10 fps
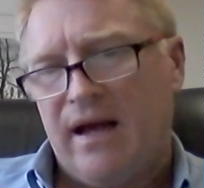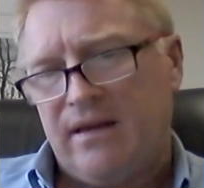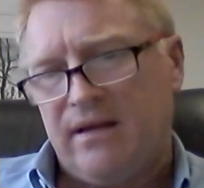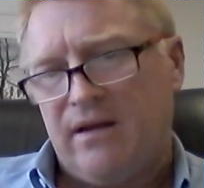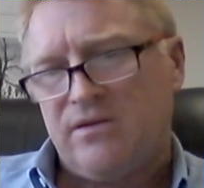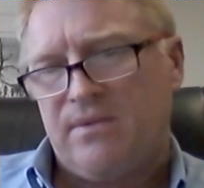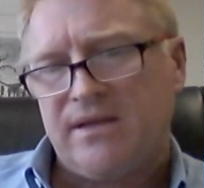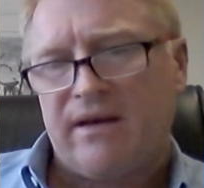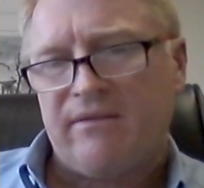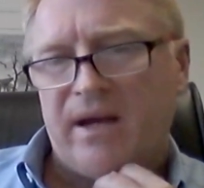I think those
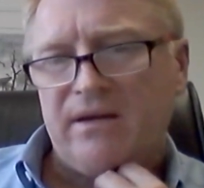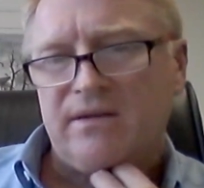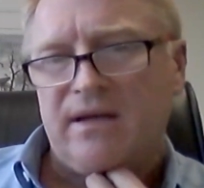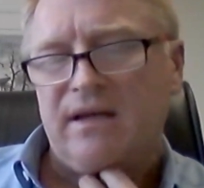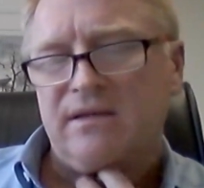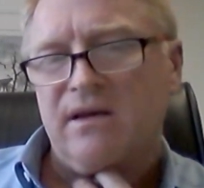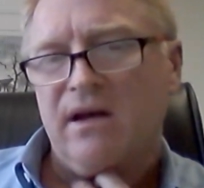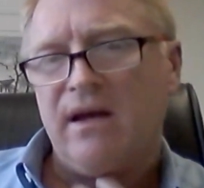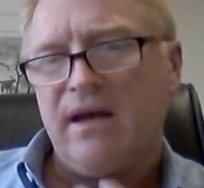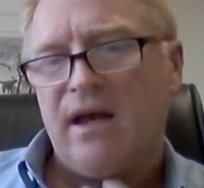ones I've mentioned is,
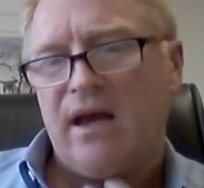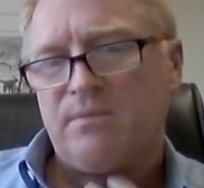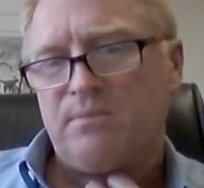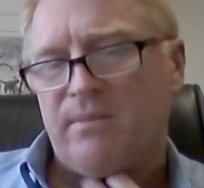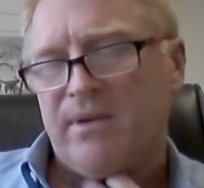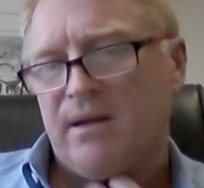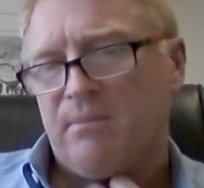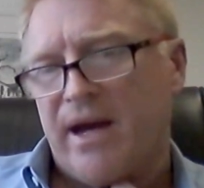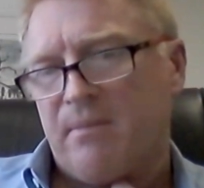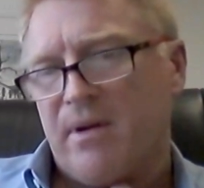is probably the
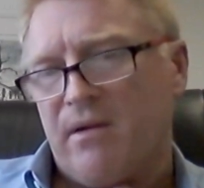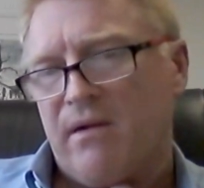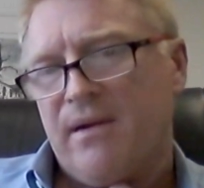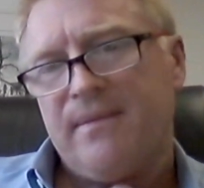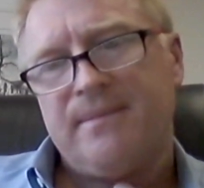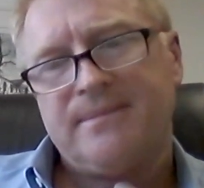backbone.